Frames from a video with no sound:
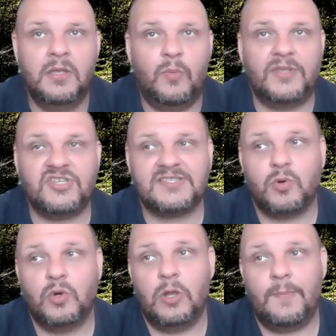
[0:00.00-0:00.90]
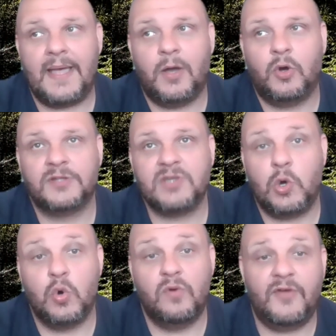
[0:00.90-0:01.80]
which is all about
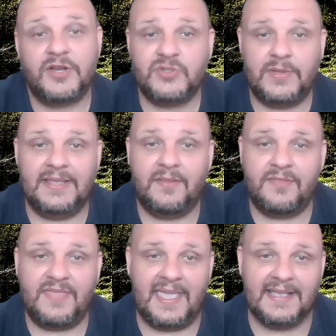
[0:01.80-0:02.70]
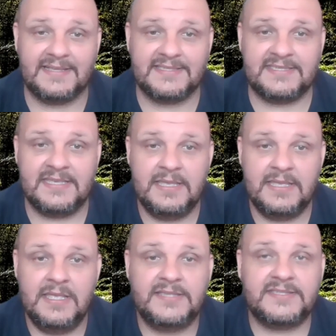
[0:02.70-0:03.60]
overdoing things.
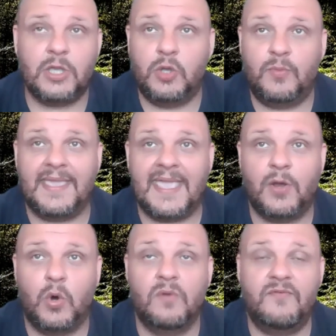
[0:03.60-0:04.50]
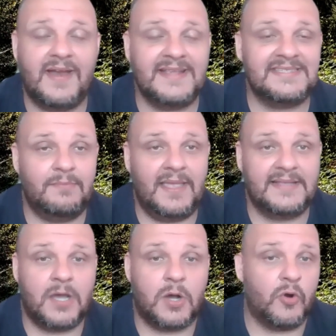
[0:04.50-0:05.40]
So we can
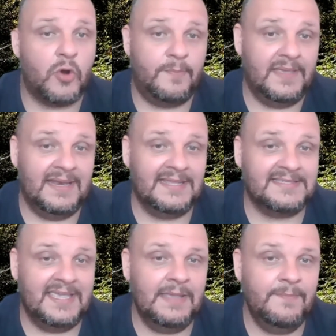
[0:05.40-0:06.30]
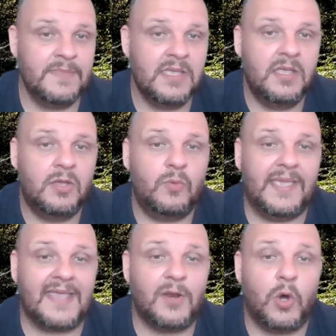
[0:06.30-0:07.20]
overestimate our ability we
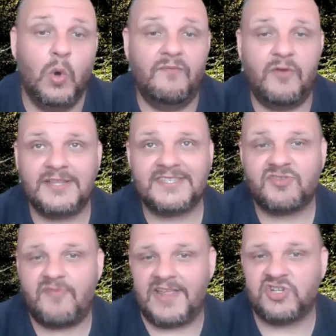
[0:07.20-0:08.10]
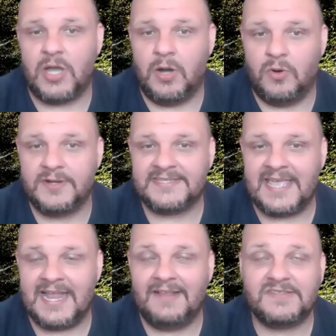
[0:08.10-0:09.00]
can overstretch
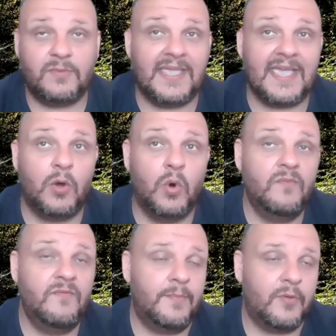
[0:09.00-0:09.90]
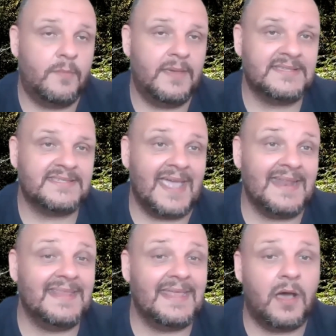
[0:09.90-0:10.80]
ourselves we can overpromise
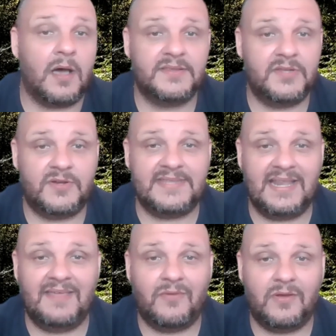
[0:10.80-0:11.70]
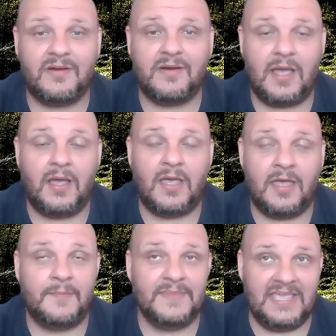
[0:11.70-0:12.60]
and then underdeliver
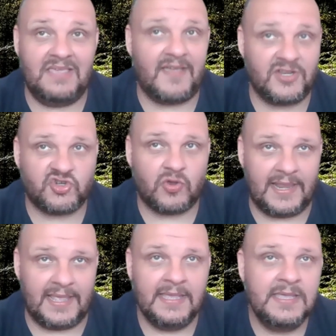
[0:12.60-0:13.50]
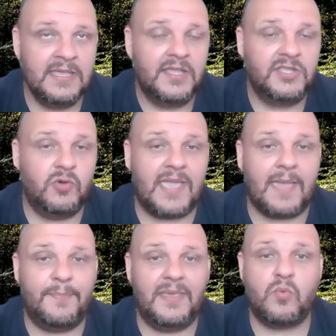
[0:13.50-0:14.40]
um, eventually you
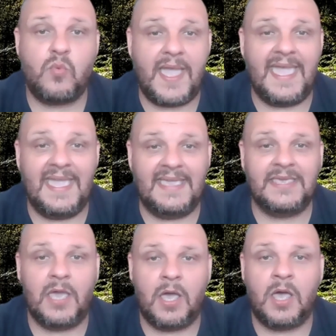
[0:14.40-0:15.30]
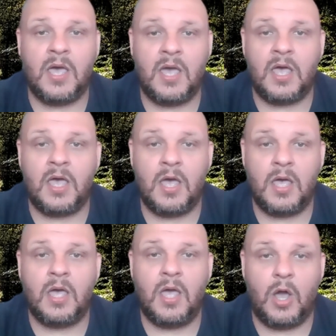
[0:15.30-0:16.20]
can be way uh,
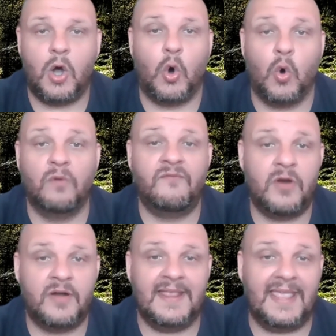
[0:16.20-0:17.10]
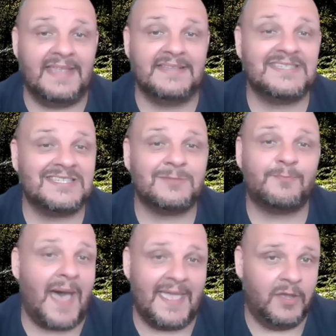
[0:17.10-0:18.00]
over
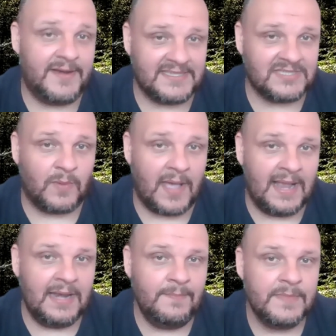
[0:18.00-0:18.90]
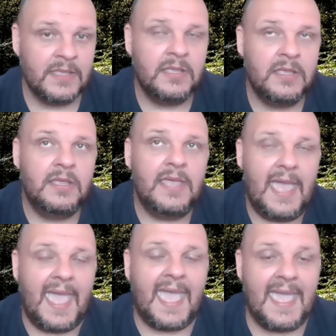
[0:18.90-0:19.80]
inspired as well
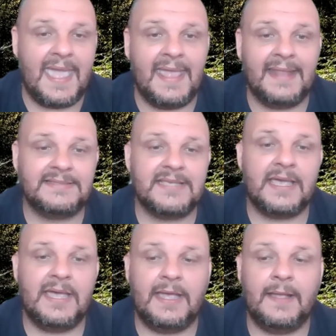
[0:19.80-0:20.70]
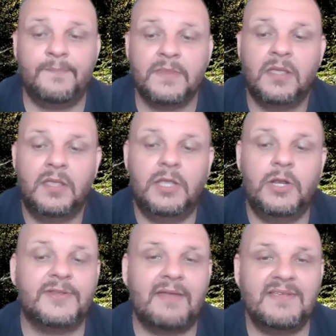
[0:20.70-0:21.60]
and um, you
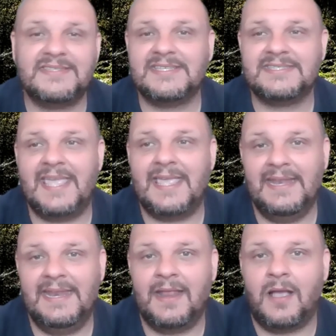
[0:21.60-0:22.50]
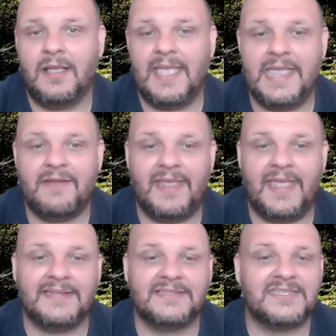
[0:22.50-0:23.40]
know there is this saying in
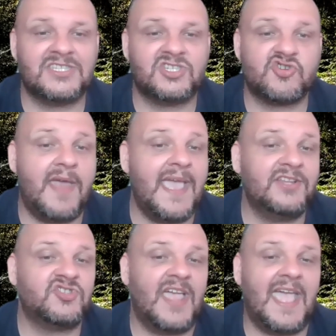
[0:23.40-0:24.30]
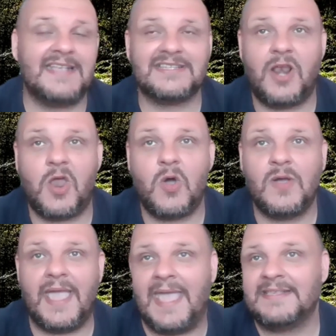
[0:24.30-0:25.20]
hungarian stretch as
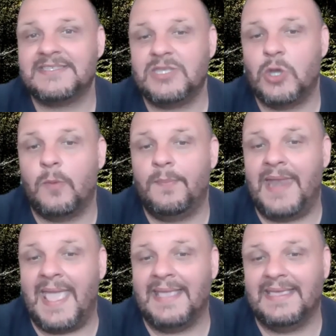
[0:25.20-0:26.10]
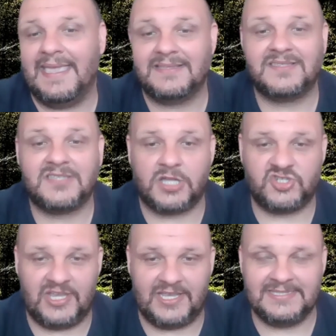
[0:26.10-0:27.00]
long as your blanket
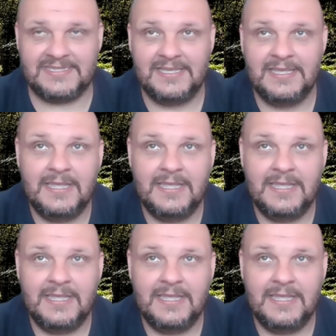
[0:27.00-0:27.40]
touches